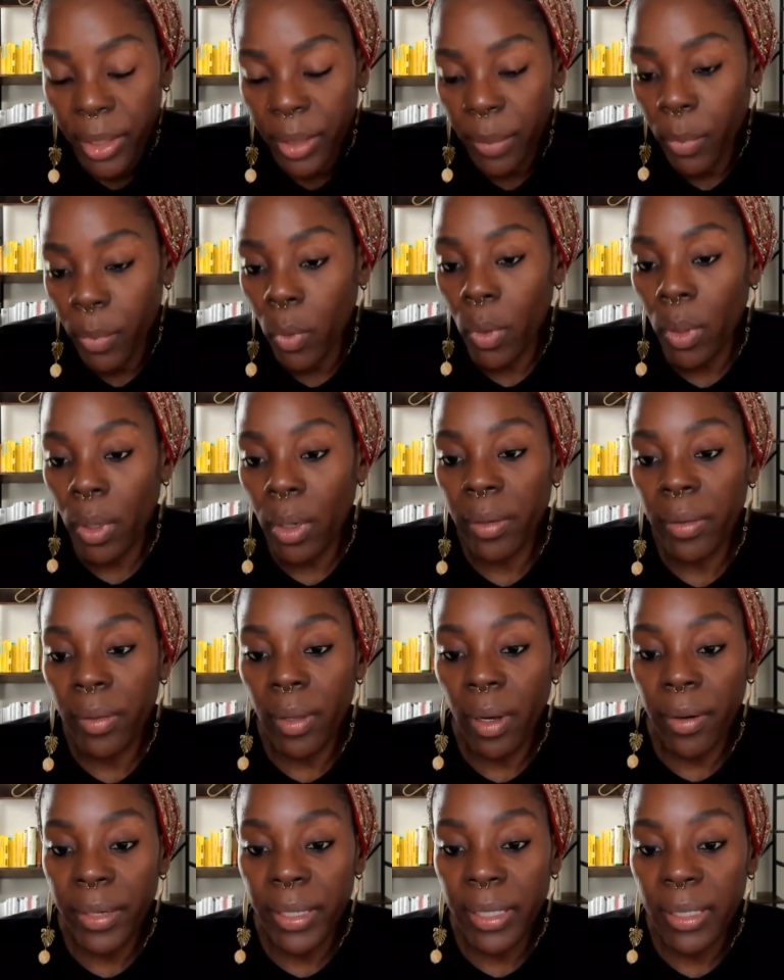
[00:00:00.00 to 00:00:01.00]
They're more
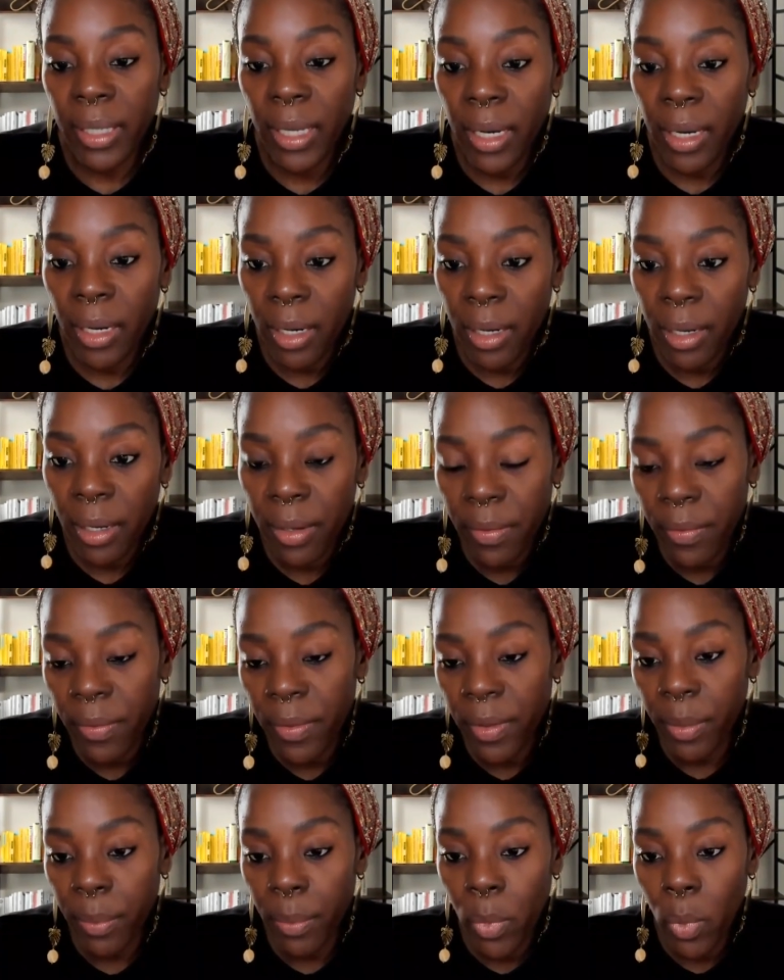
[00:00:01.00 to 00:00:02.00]

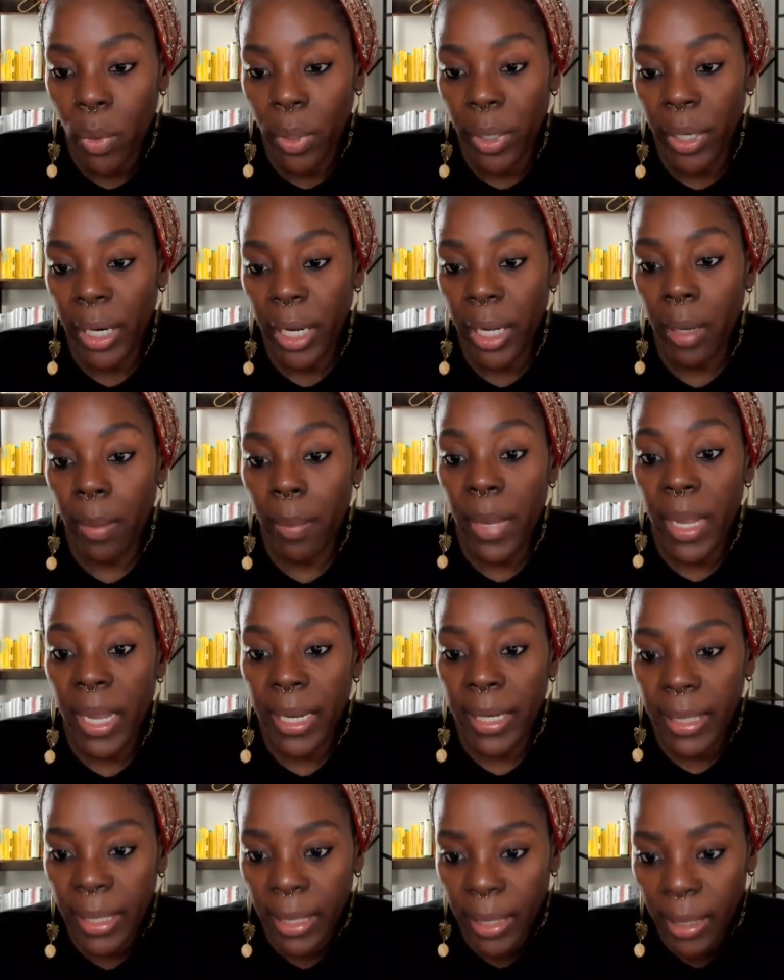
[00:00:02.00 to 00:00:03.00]
authoritative, they're more
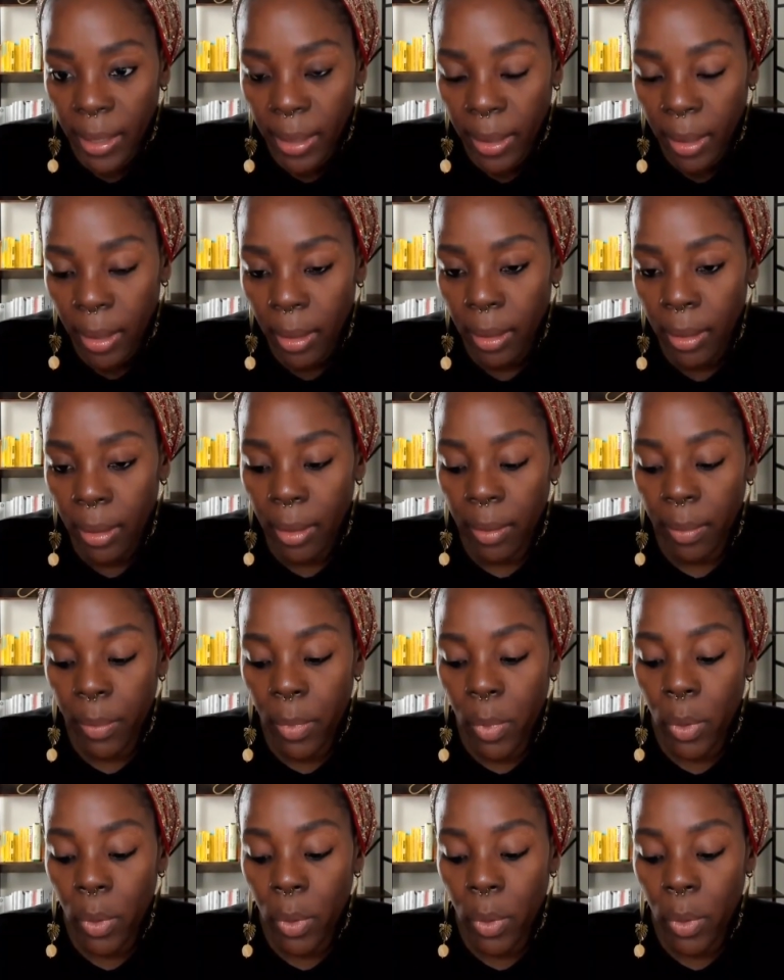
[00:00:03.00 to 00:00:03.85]
commanding, they're